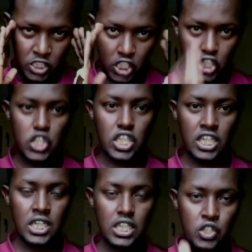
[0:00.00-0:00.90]

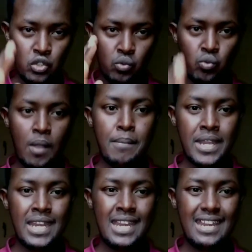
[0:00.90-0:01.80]
teaching your
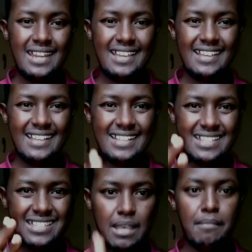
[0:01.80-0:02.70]
woman
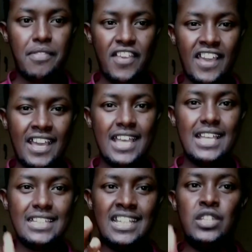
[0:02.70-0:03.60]
something
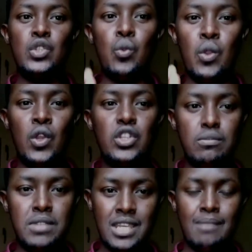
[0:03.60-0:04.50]
that you will
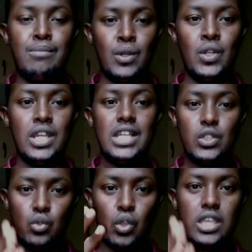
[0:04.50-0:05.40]
not be able
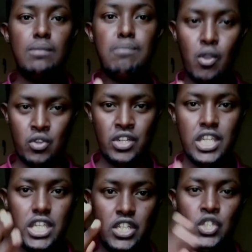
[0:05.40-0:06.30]
to keep on
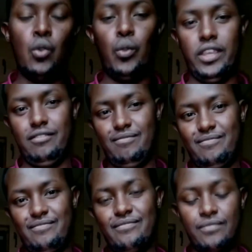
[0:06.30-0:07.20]
doing.
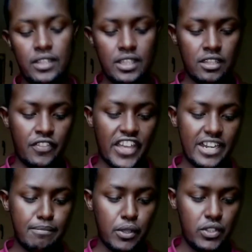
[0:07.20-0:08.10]
The
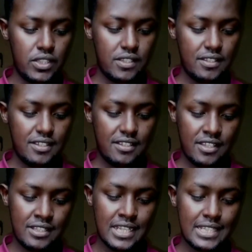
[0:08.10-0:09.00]
third point
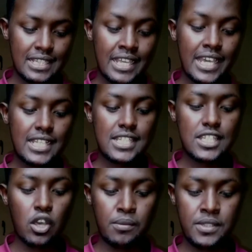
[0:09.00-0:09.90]
is that the
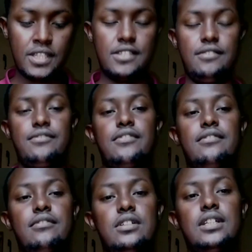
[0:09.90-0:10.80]
ex obsessive.
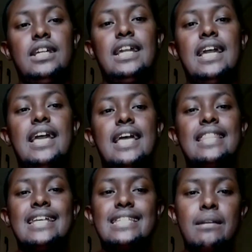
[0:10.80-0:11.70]

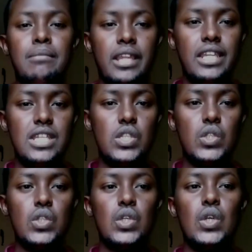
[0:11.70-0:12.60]
There are some
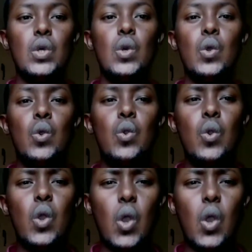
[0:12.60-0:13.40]
ladies who